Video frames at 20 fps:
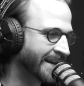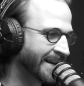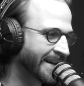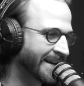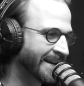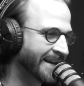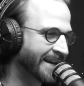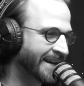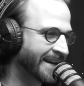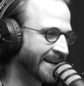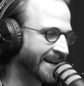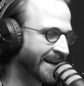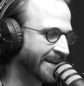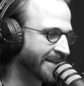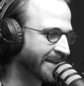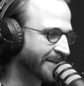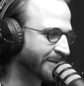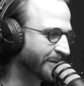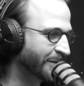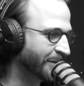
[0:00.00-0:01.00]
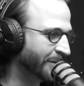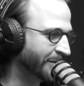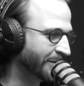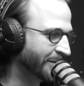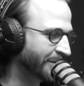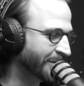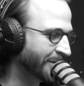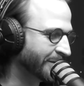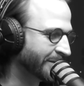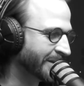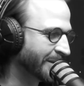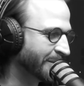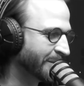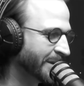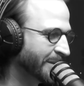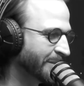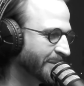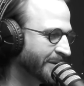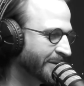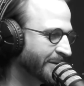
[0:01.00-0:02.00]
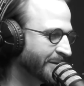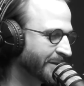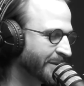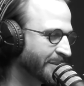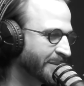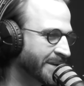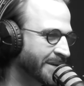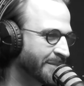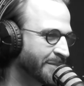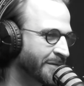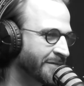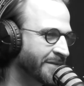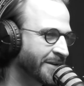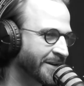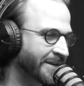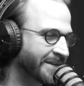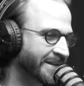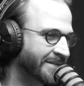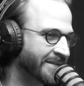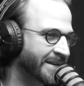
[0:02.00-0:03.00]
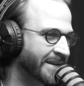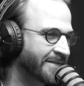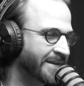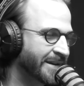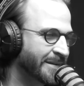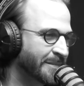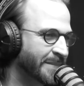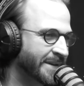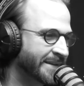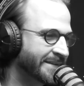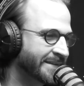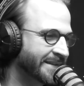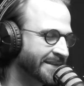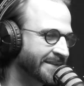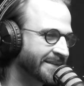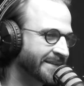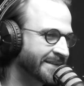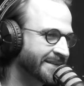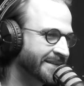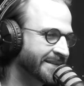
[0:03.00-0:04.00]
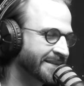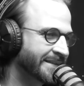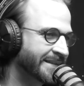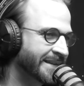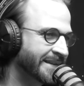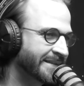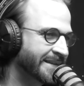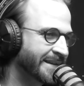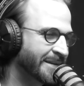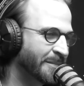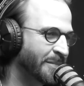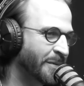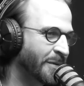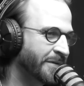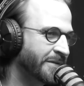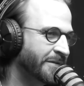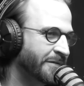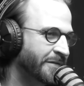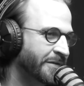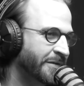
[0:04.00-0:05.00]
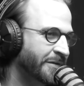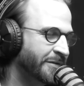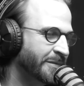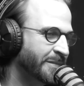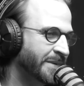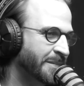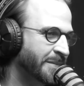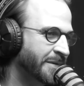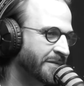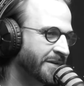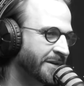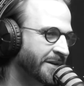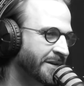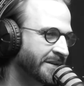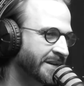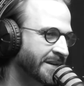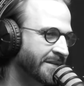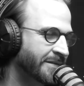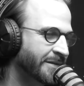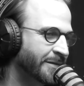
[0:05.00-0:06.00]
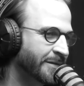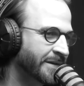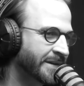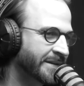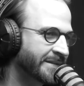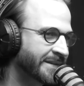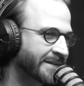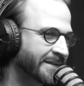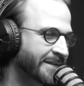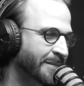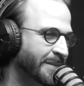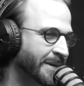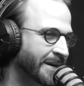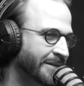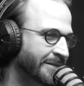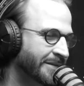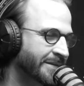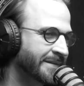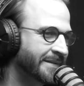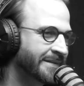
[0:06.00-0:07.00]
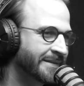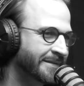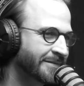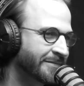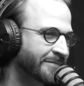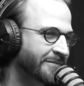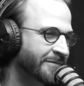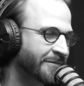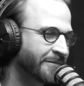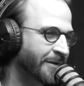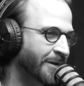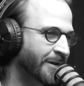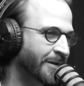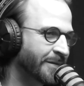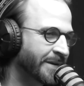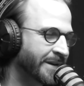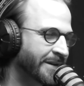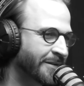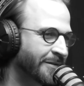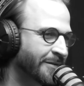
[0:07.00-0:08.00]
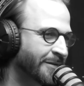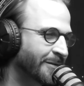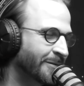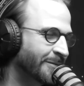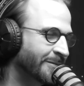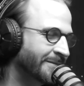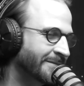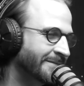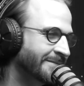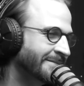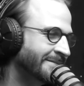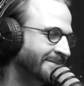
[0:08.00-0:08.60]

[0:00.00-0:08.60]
I think to some people, you can be provocative even in business. Is it important for you to be provocative, or is it about following your own?